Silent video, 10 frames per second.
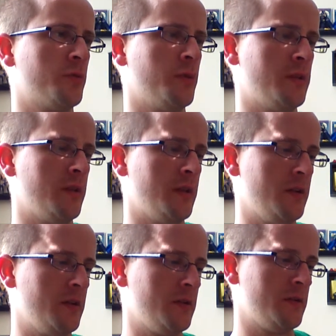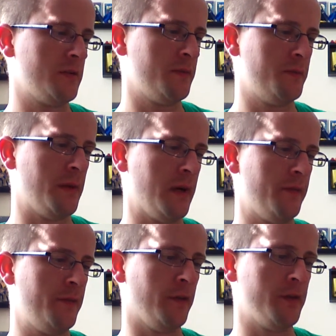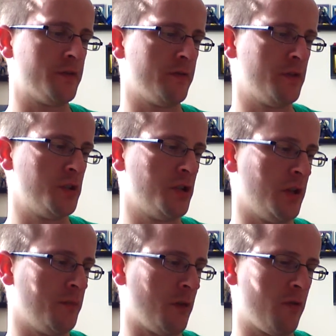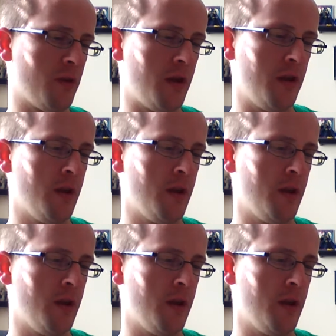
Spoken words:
what that is, by Phil Hister and John McCrae.